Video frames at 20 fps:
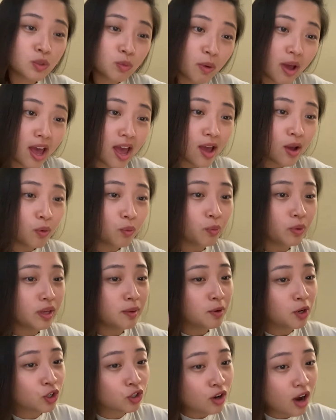sweat, we
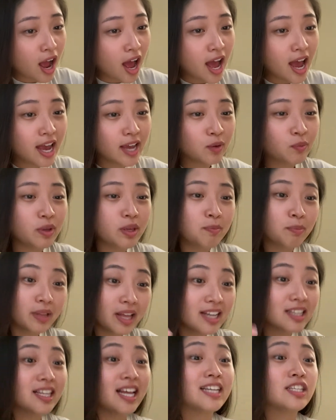cried, we
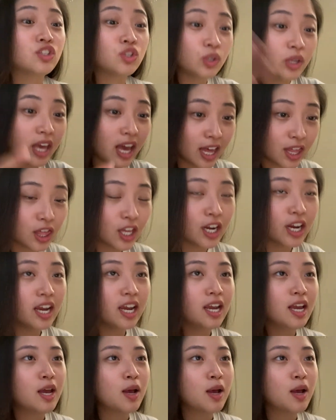bled like together.